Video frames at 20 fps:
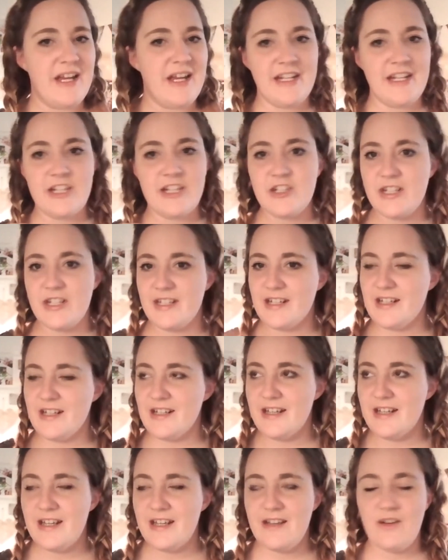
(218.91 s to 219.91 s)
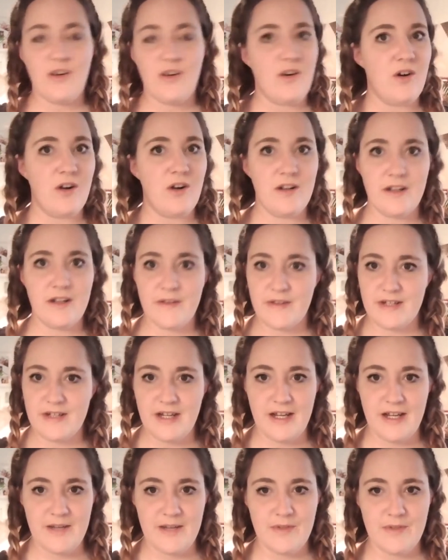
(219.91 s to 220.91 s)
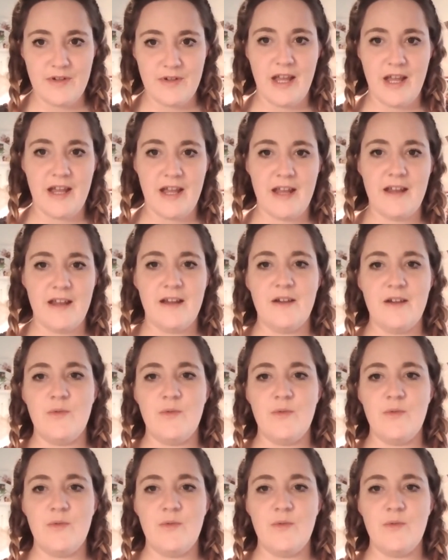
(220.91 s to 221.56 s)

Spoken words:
energetically all the time, okay?